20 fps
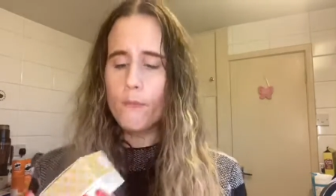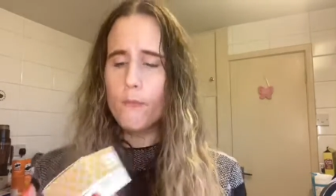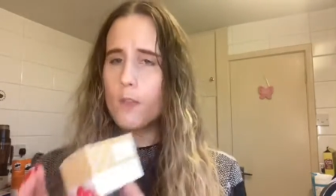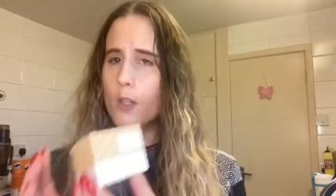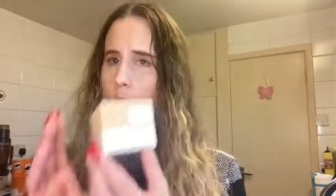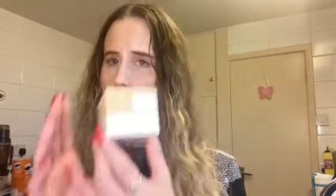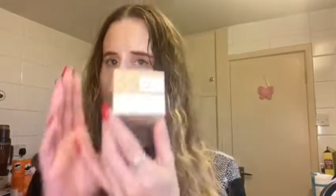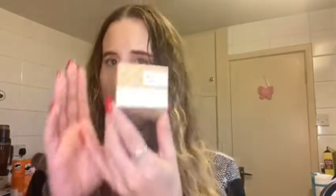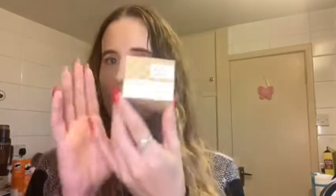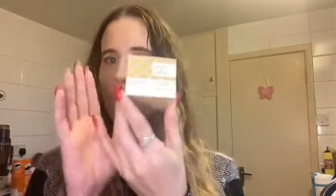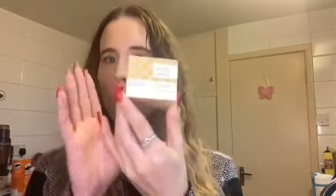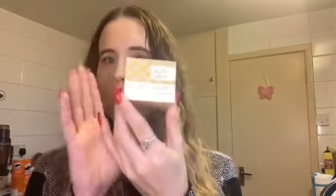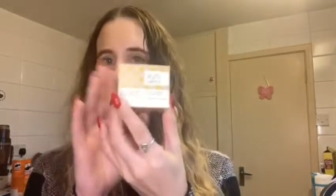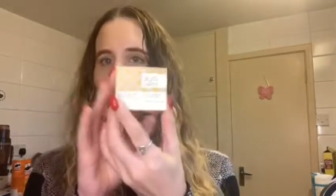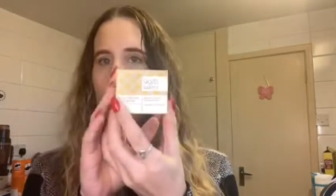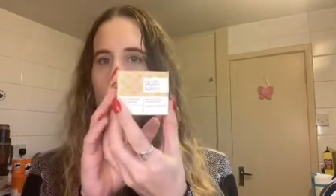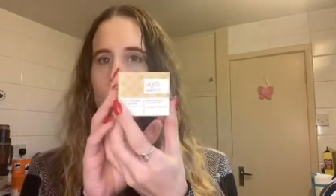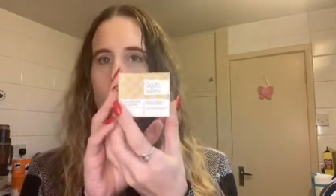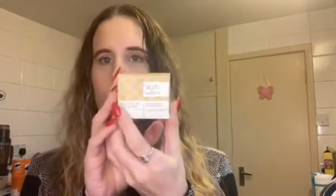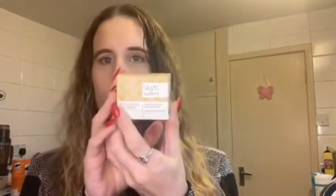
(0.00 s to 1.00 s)
So a lot
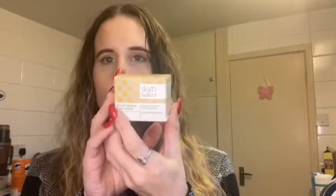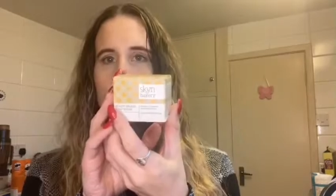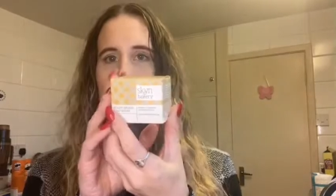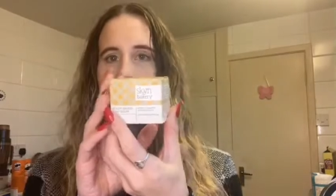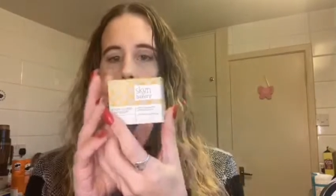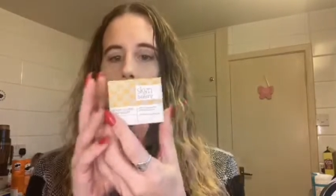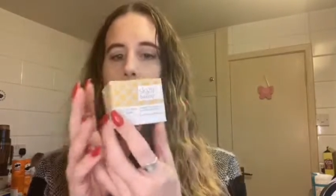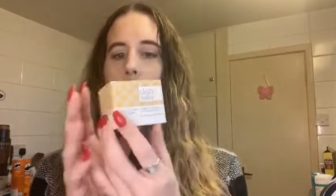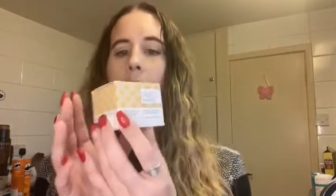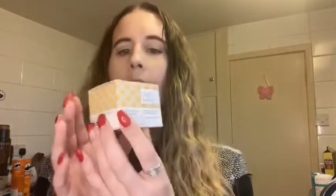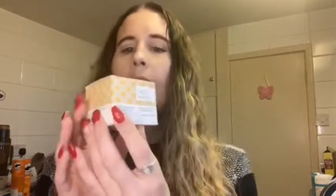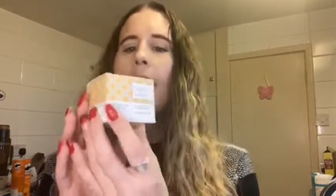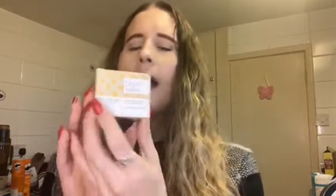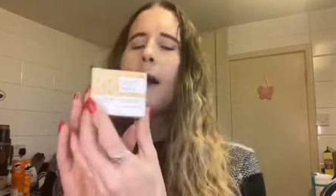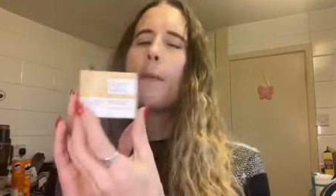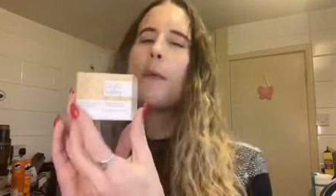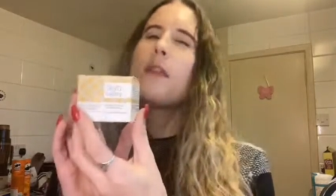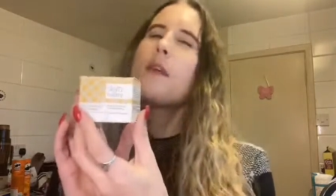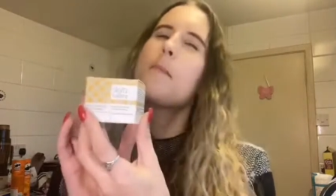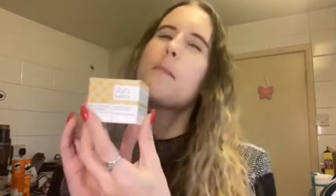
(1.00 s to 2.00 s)
of good stuff. And
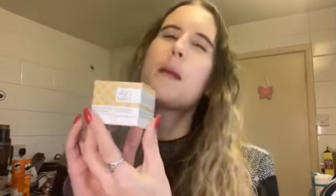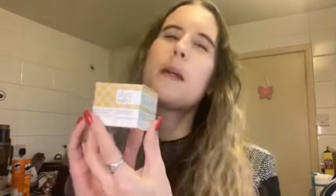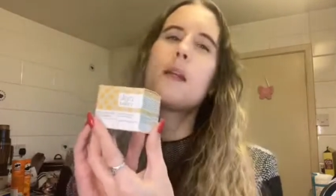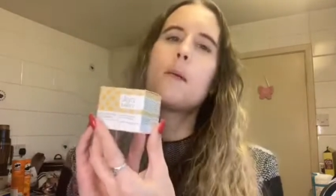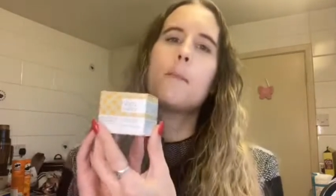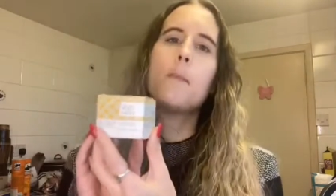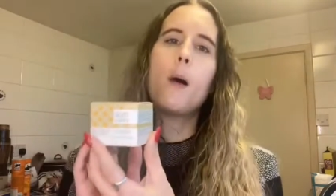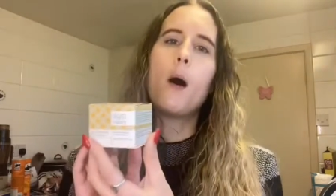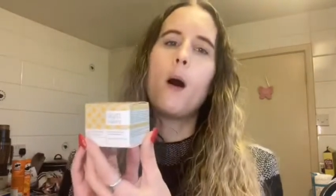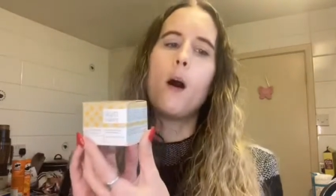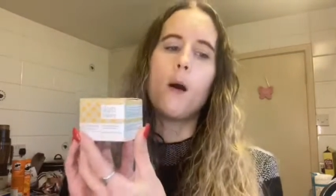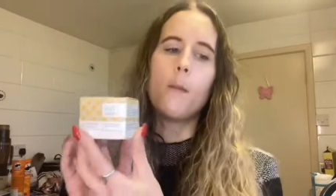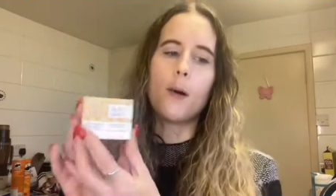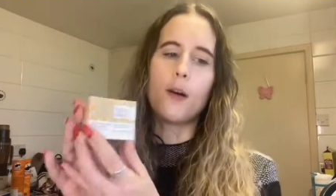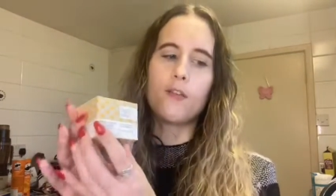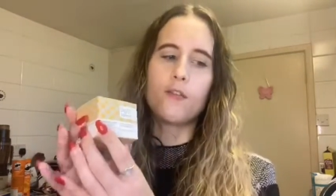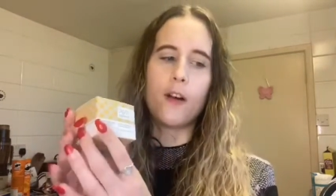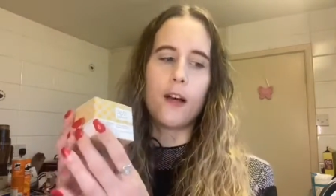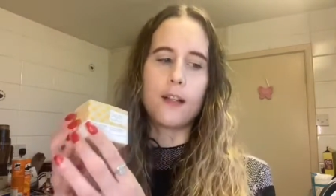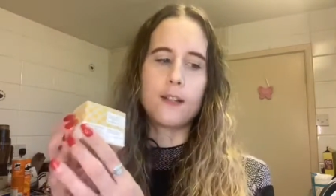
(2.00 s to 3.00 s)
with it being a balm,
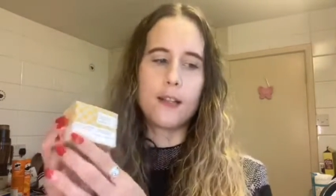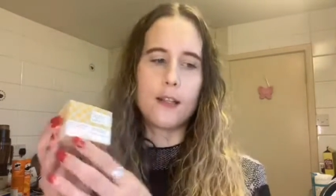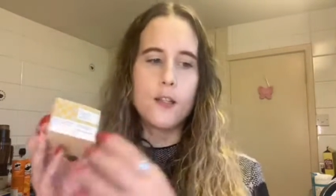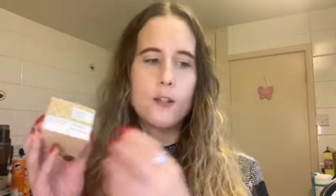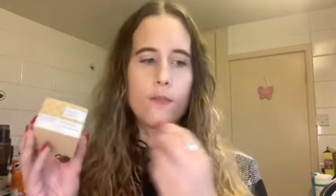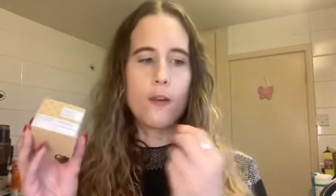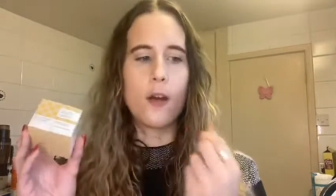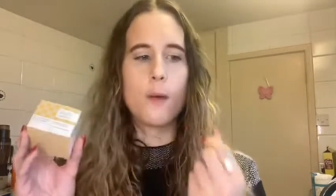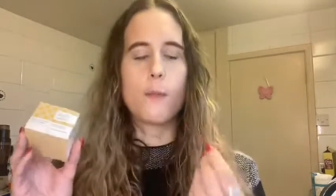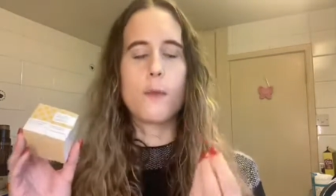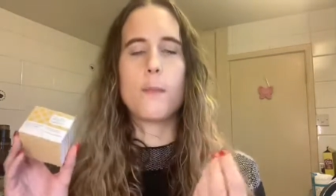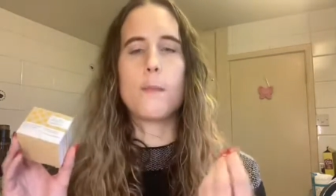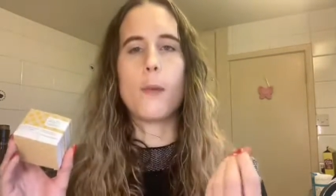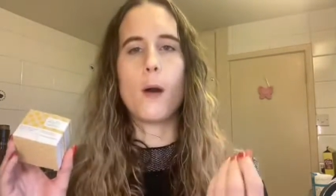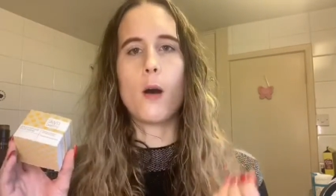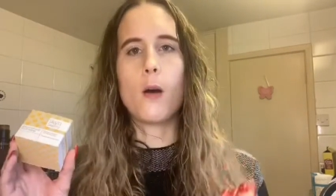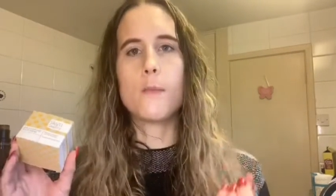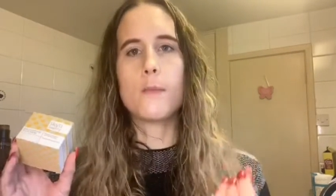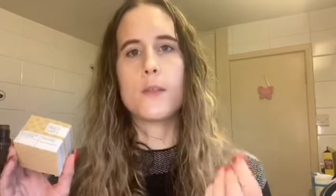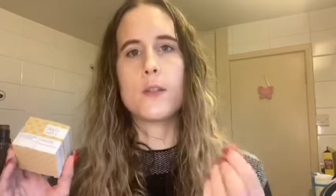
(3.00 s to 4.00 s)
I tend to find with
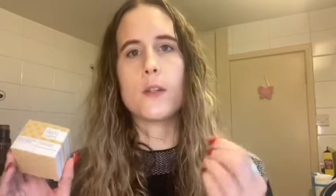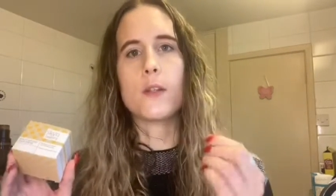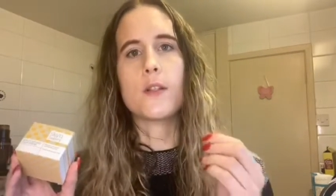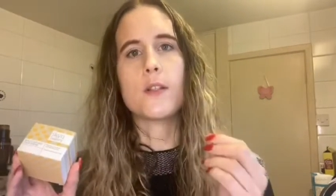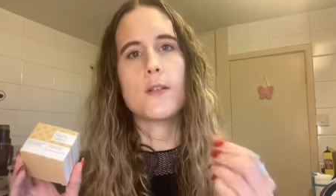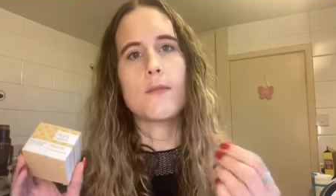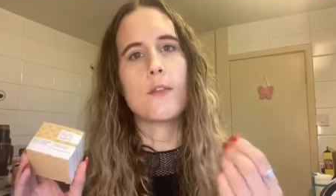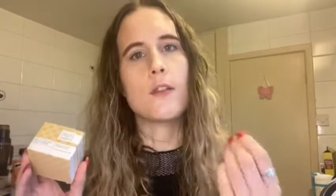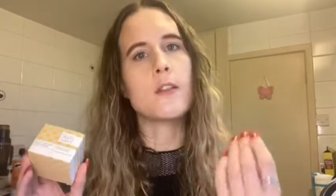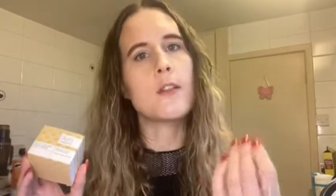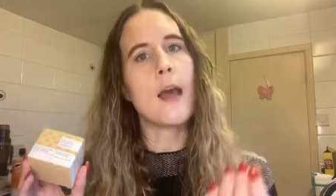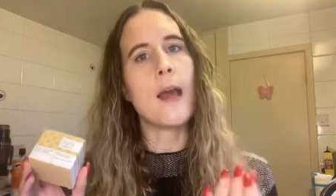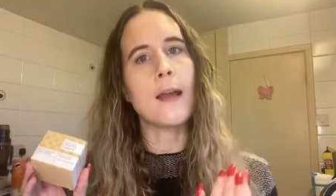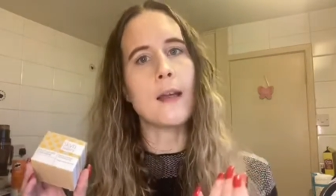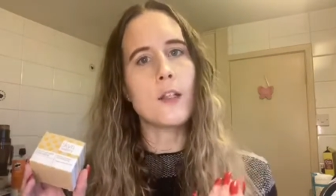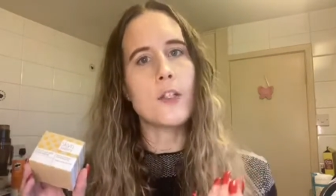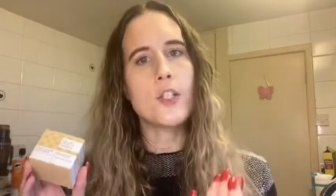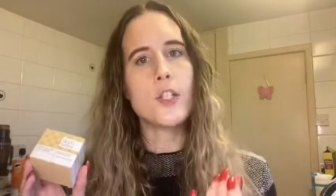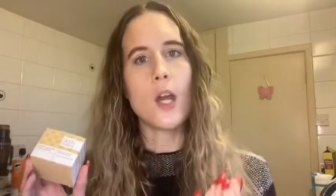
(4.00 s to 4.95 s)
balms, because of the texture,